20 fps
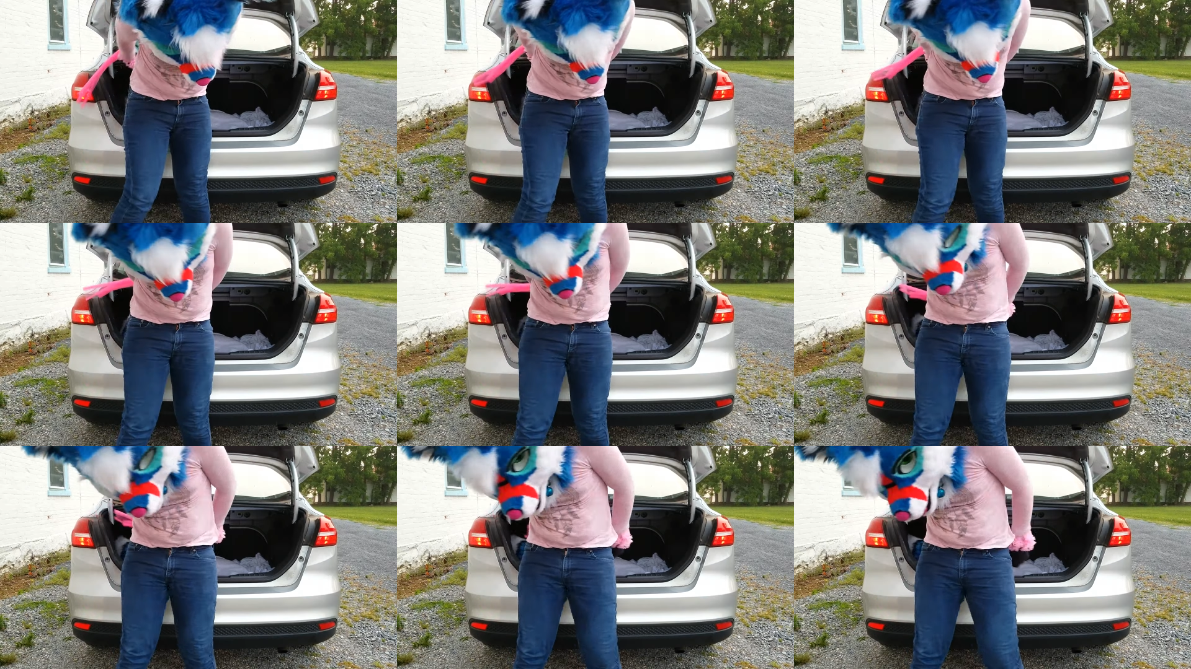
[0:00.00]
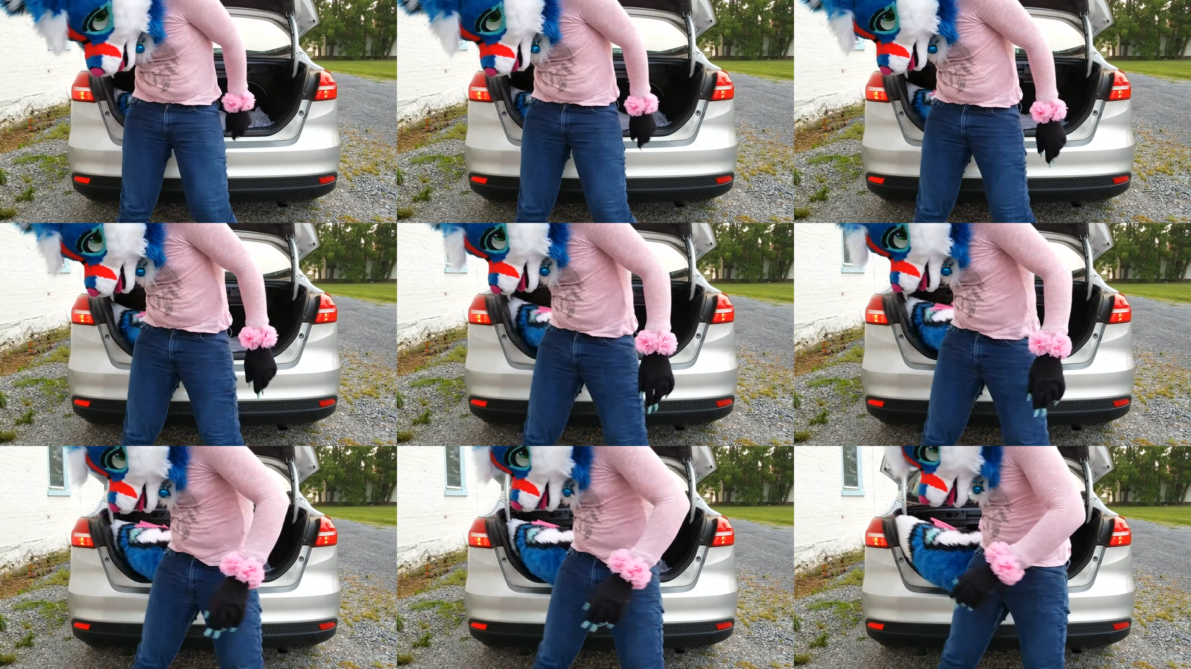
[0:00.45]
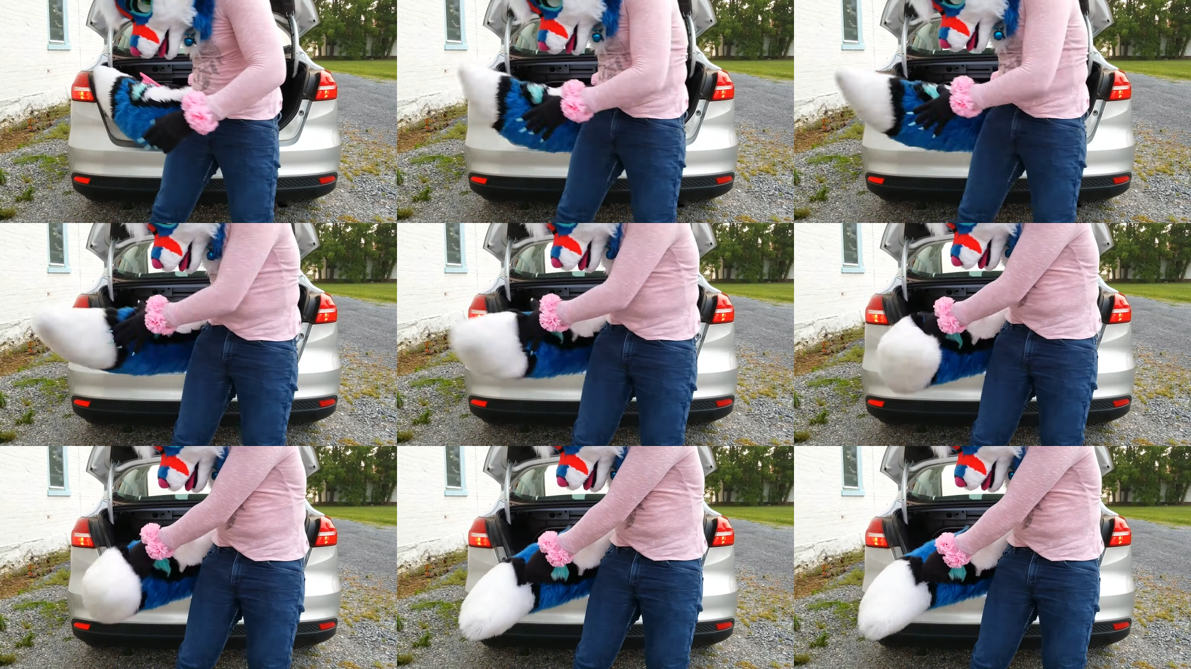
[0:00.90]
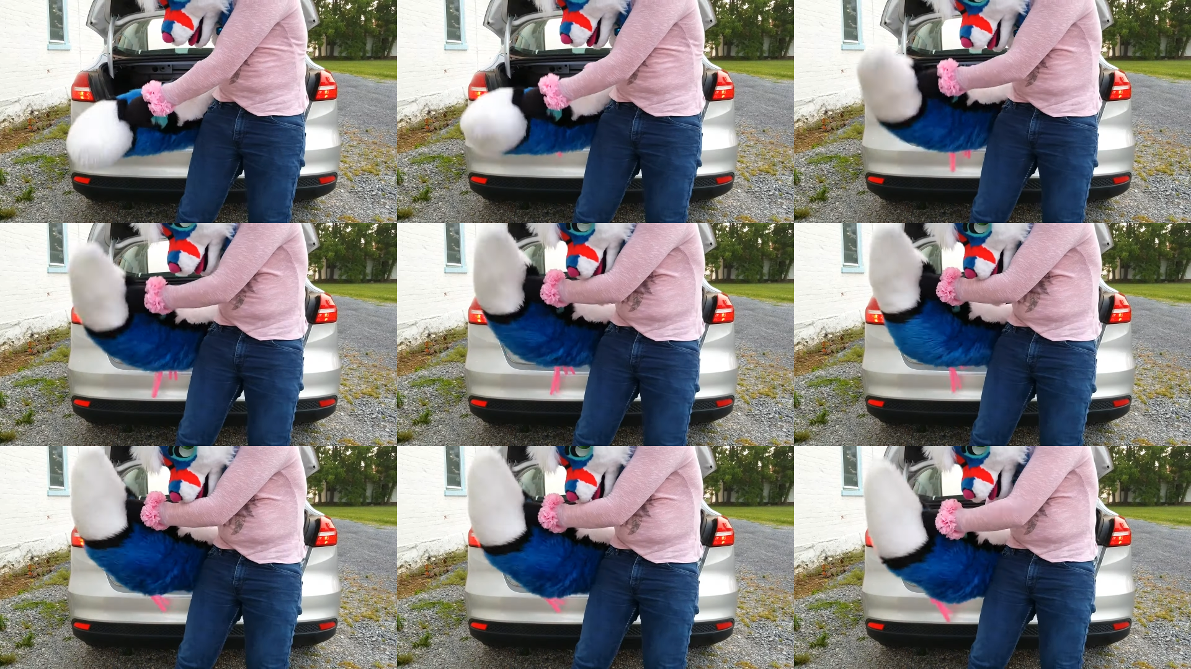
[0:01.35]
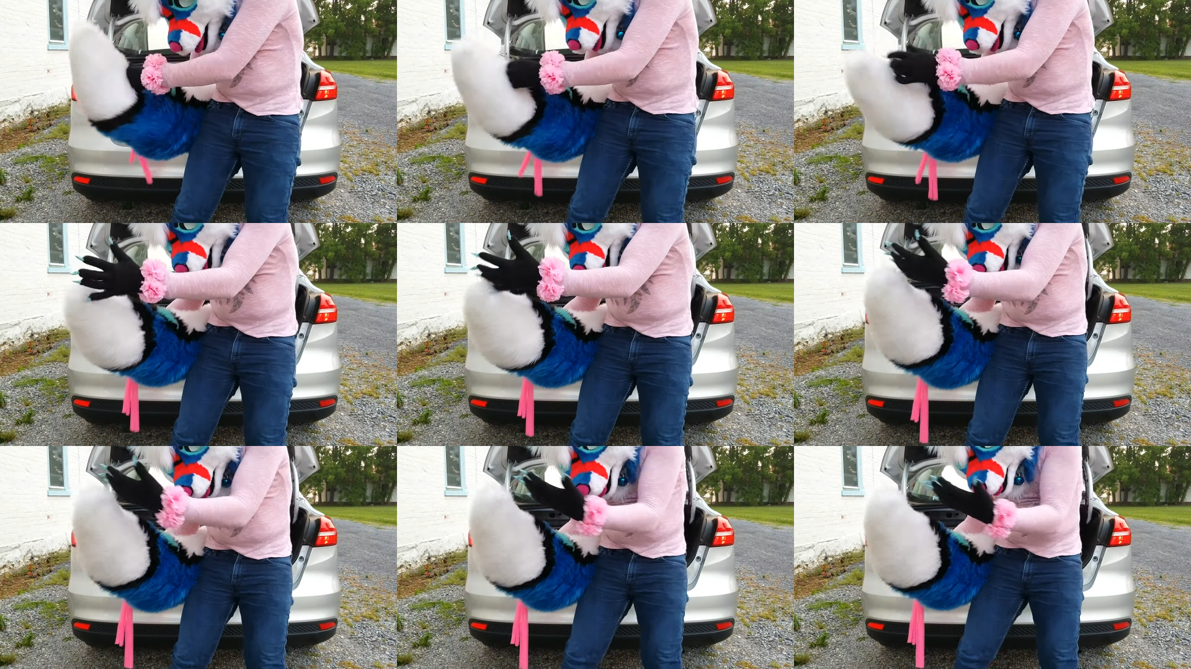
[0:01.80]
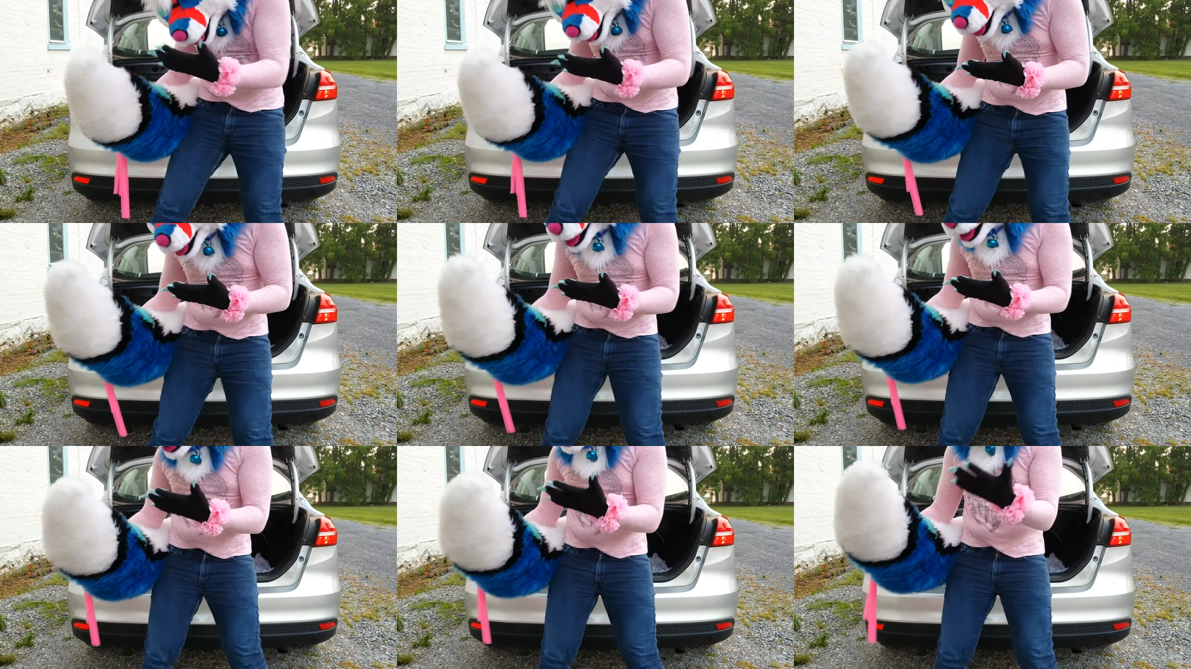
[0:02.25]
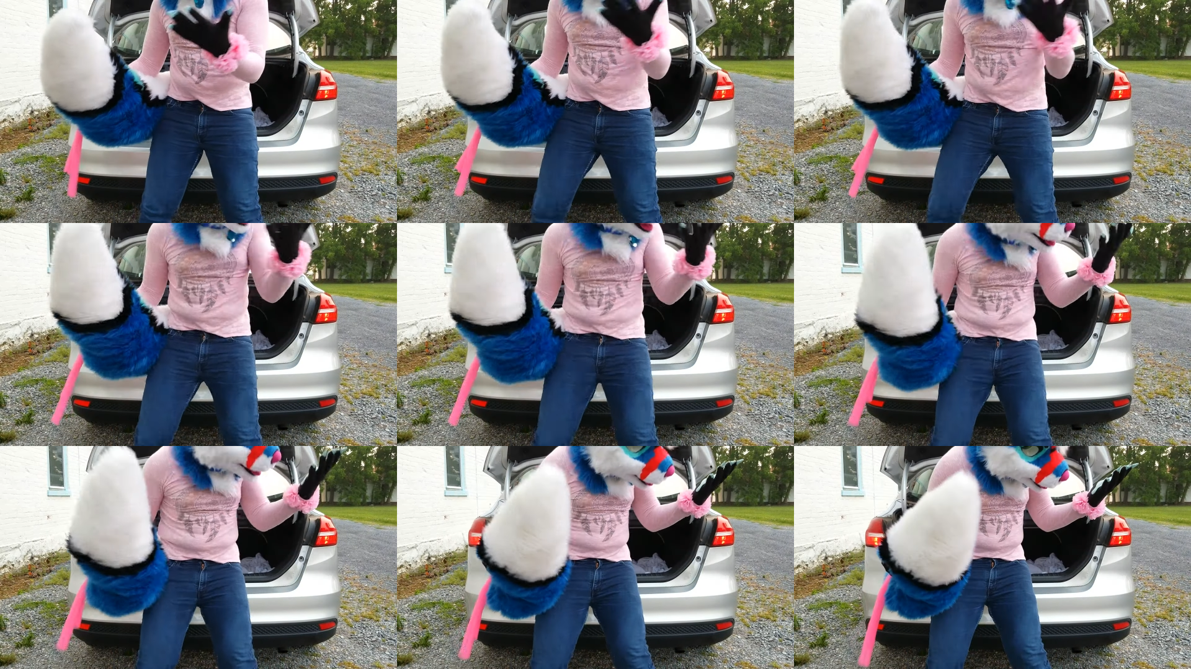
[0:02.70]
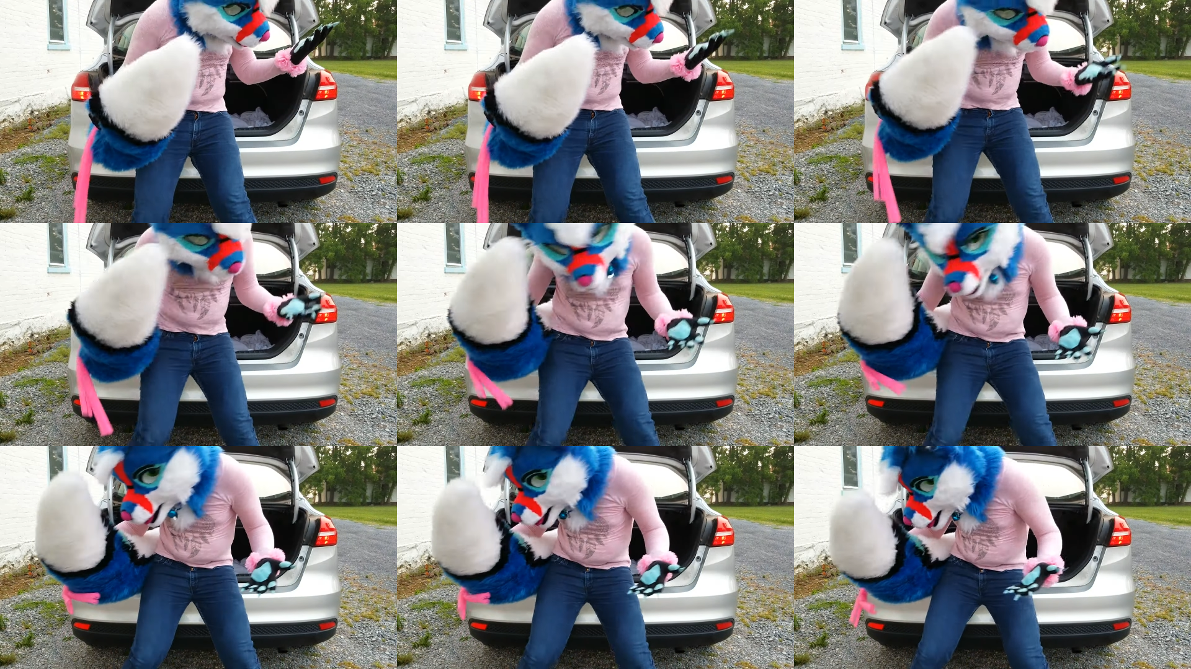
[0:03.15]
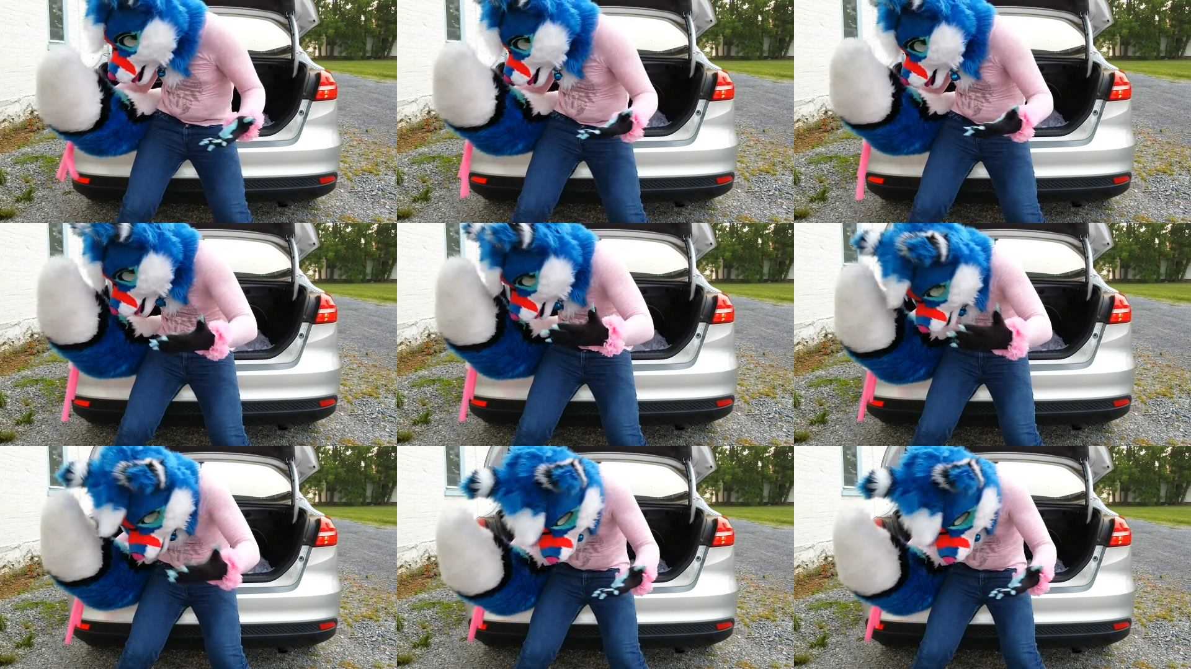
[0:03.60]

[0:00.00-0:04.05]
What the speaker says: Nobody's mouth can be seen.